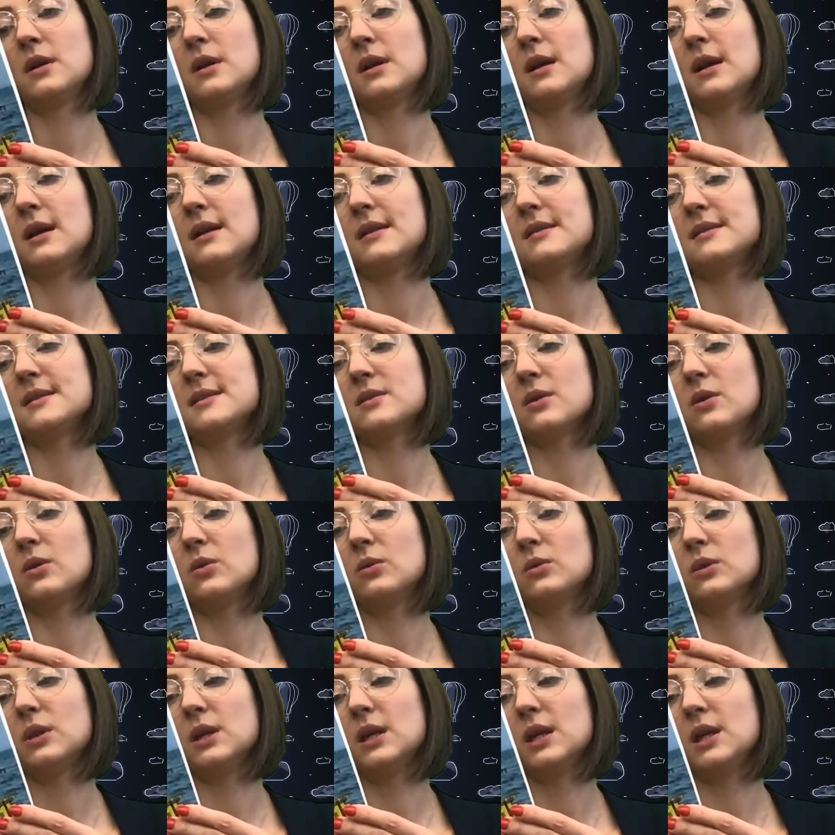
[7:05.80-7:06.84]
And it says
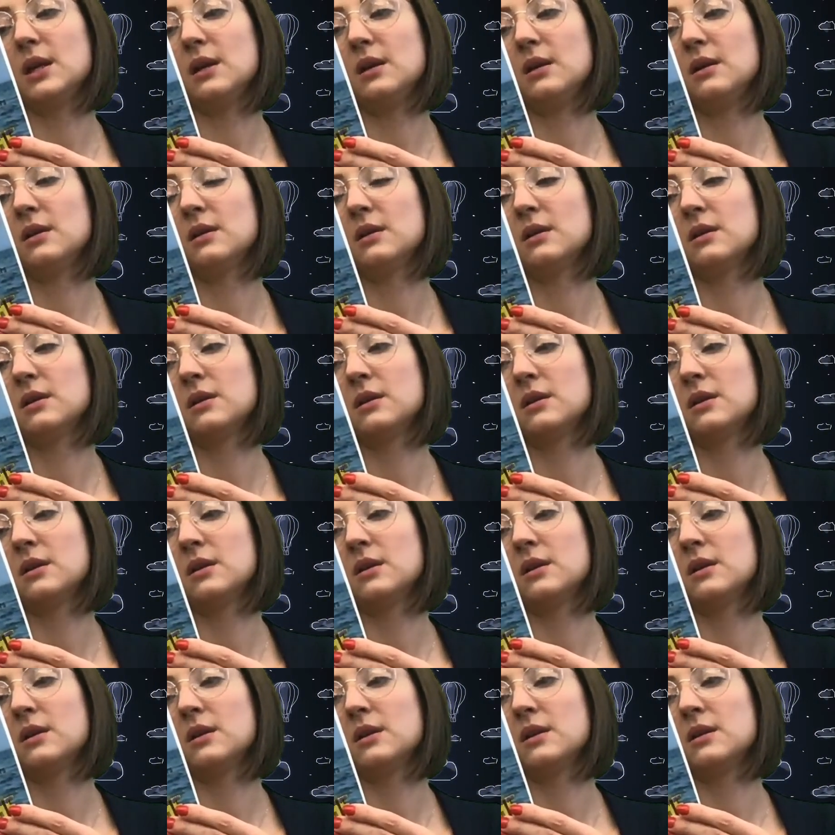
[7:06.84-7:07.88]
only
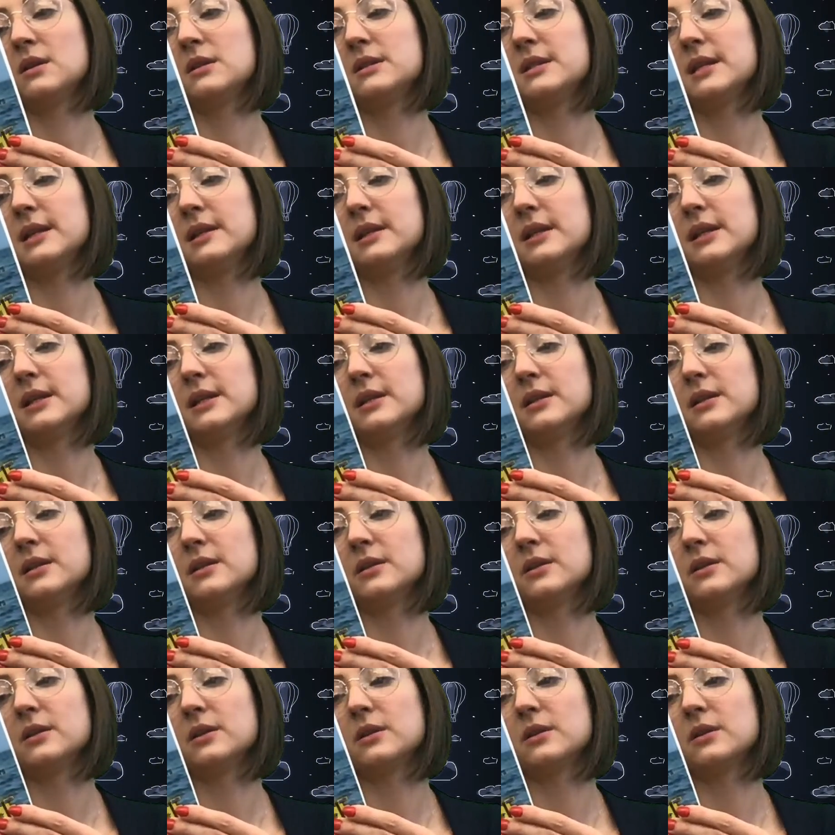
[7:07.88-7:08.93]
Dylan
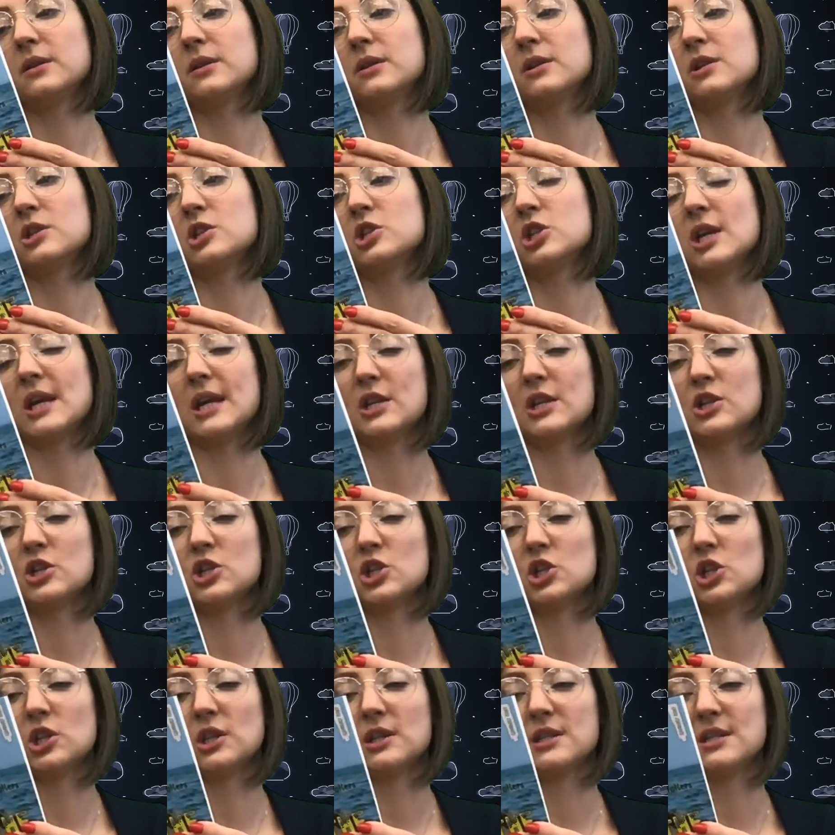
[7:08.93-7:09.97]
could
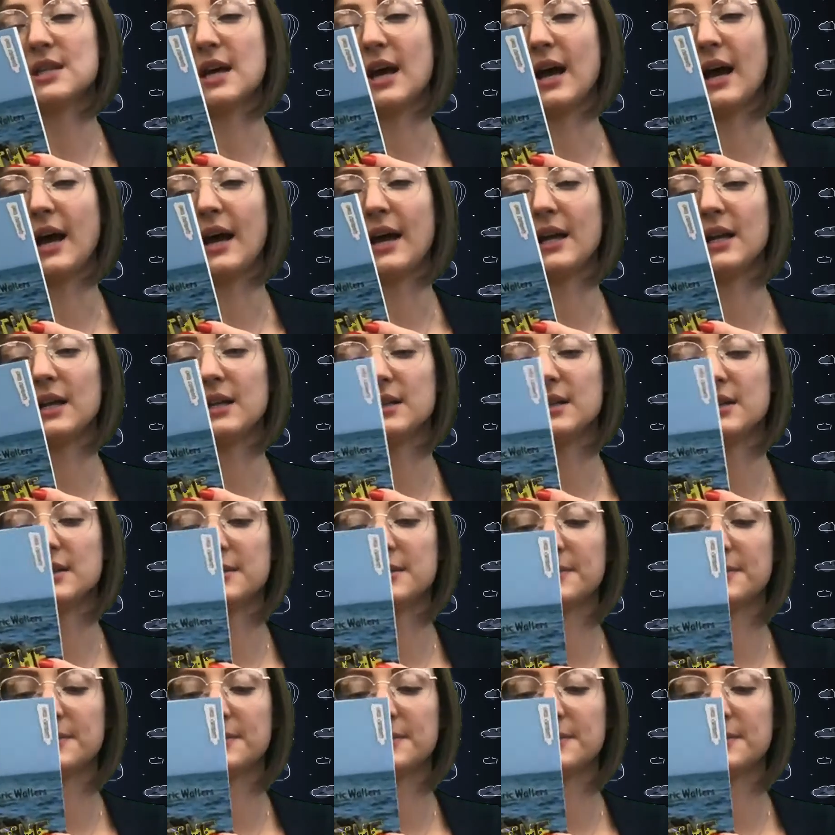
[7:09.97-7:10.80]
change the tide.